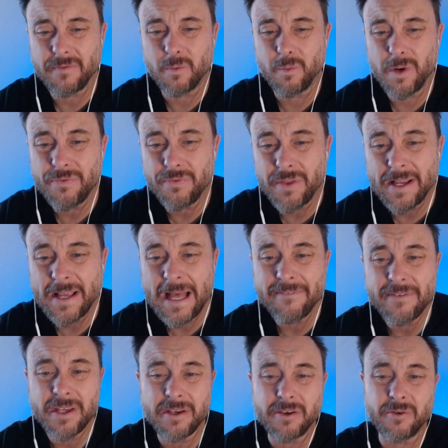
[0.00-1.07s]
For one thing,
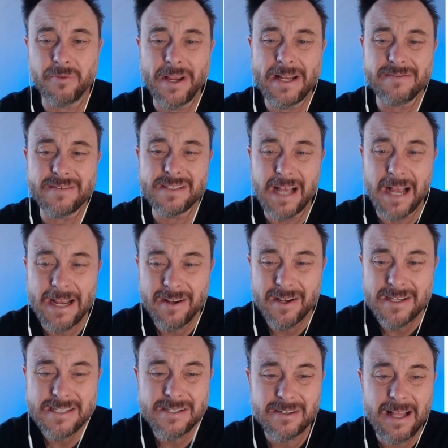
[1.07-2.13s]
having a creative side
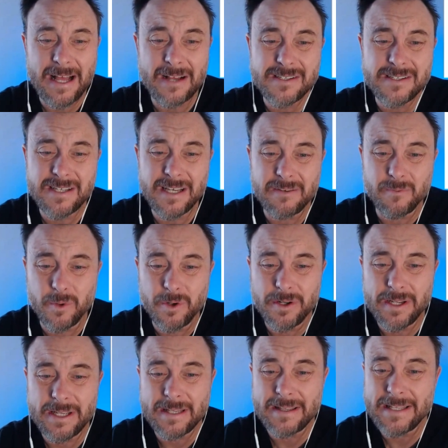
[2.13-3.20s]
hustle outside of
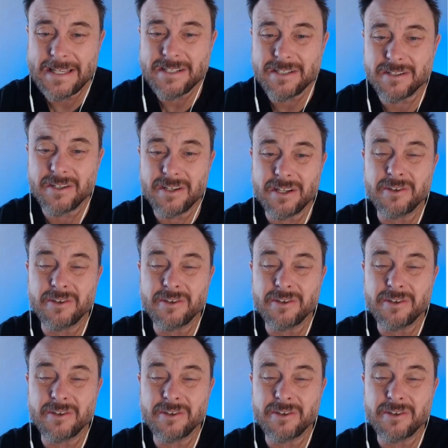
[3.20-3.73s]
work can lead to